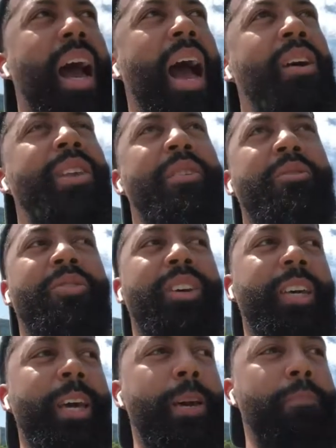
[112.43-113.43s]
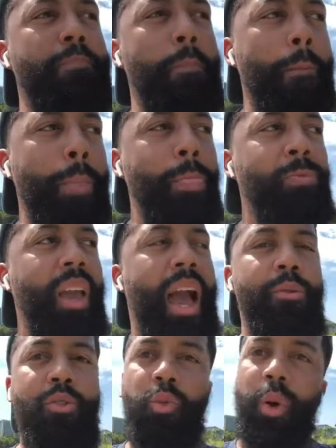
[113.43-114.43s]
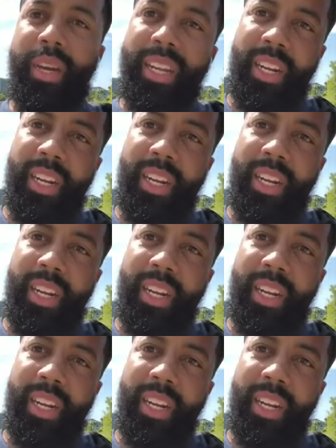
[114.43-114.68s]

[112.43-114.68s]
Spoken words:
I'll never forget, I was working